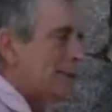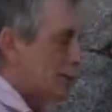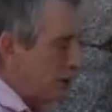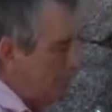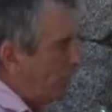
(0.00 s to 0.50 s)

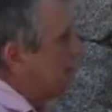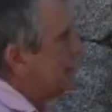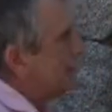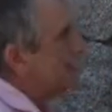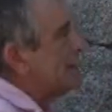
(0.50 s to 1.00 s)
So the
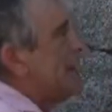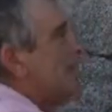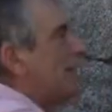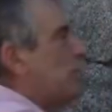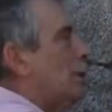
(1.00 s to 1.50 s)
point is that
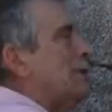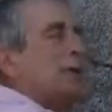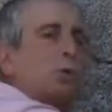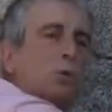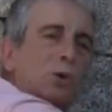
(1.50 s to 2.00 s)
if I
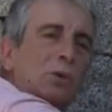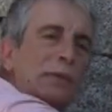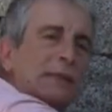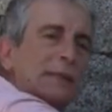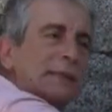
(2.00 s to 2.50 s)
wanted to work
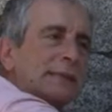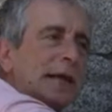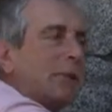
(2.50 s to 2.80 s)
with this,